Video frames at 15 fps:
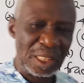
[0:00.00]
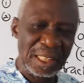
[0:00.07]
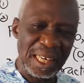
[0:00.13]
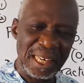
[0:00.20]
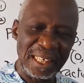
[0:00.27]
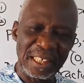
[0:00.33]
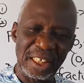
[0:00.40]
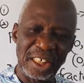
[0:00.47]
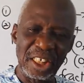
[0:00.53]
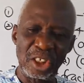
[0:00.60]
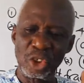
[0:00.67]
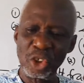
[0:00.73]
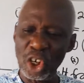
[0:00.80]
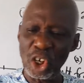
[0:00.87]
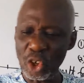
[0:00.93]
that it
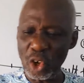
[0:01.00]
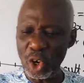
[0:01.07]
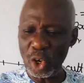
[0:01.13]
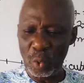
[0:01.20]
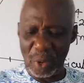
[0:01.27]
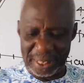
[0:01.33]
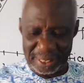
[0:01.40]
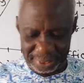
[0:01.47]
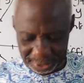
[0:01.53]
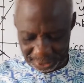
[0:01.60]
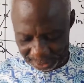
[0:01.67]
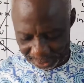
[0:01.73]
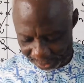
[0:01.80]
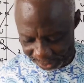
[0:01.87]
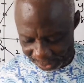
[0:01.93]
is not
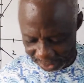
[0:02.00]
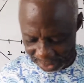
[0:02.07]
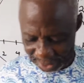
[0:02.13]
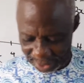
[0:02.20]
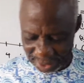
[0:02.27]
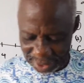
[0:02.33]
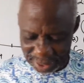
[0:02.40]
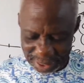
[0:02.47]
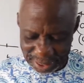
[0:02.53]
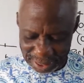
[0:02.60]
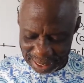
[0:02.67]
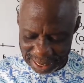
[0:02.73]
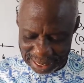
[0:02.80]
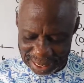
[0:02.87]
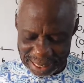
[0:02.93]
always
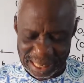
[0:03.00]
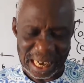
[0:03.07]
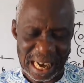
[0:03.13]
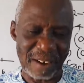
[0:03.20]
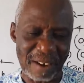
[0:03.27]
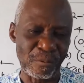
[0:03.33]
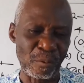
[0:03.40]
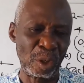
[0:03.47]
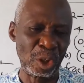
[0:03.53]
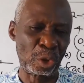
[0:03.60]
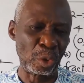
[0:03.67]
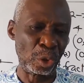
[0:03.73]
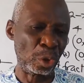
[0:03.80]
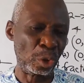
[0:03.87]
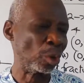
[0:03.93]
that the graph which
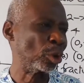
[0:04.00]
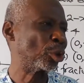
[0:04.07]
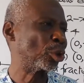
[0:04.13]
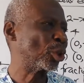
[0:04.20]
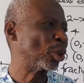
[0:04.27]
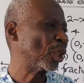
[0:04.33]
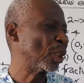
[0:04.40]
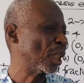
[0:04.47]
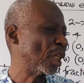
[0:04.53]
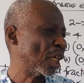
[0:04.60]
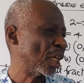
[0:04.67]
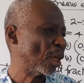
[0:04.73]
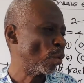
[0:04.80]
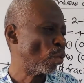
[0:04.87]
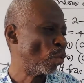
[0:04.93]
we use
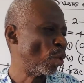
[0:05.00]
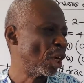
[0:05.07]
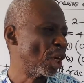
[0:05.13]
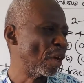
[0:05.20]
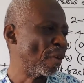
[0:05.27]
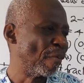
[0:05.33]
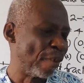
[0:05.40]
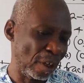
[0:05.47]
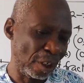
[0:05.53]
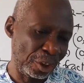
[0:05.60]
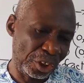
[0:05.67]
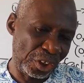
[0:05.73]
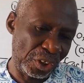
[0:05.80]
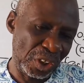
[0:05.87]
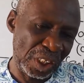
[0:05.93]
will give
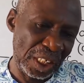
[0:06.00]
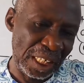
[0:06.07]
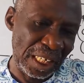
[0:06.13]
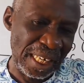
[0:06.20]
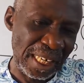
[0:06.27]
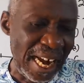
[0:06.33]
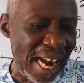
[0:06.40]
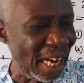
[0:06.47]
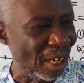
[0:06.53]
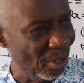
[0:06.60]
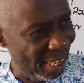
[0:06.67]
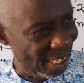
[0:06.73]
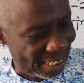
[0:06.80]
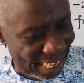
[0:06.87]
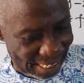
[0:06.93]
us accurate